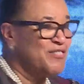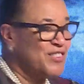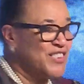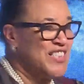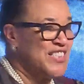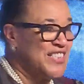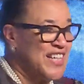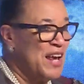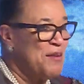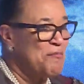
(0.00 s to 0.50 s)

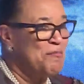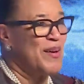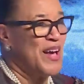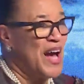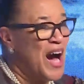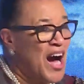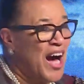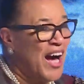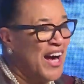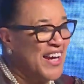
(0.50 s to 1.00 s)
the debt
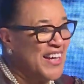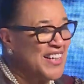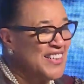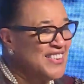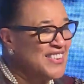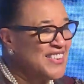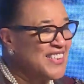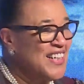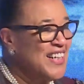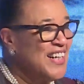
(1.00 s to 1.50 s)

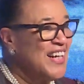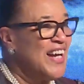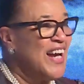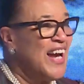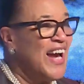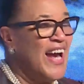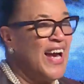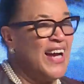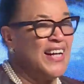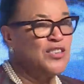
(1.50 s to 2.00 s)
behind,
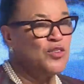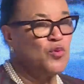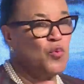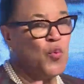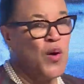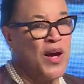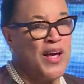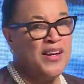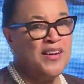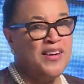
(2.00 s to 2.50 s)
and
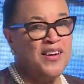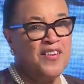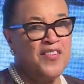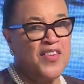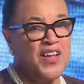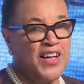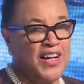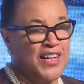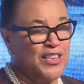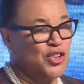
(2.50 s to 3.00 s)
when
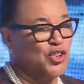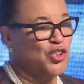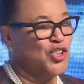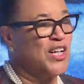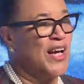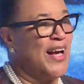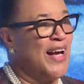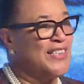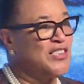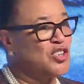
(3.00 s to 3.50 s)
the country
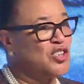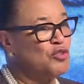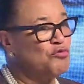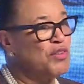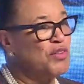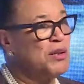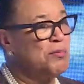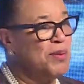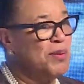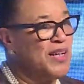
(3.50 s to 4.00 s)
has to
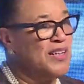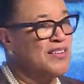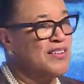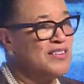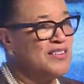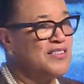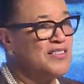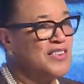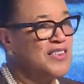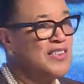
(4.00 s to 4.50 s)

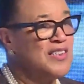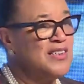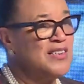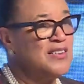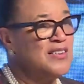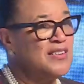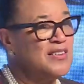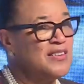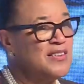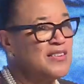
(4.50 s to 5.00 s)
rebuild,
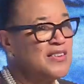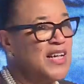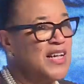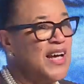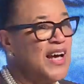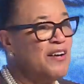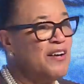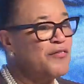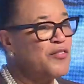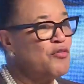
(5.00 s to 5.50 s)
they
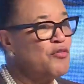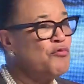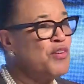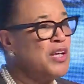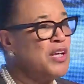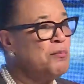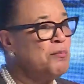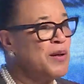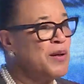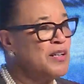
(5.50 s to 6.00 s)
have to
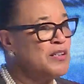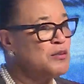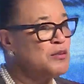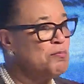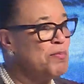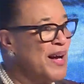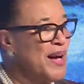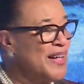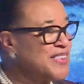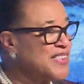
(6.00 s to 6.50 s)

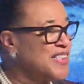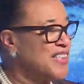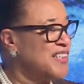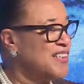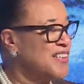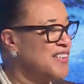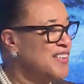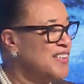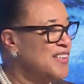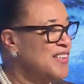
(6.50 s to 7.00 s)
rebuild better.
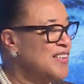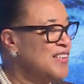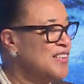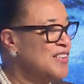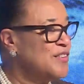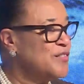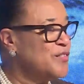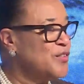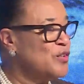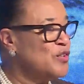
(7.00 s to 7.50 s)

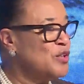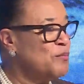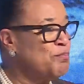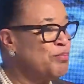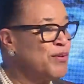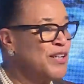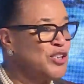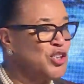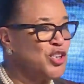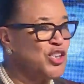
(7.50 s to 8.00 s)
So the
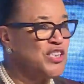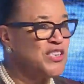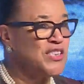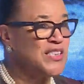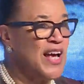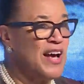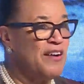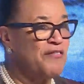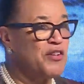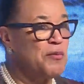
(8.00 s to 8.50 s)
bridges
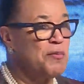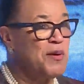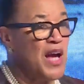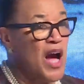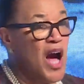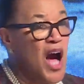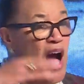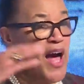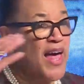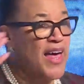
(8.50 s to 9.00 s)
have to be
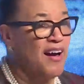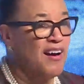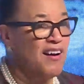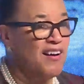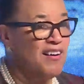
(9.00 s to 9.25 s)
higher.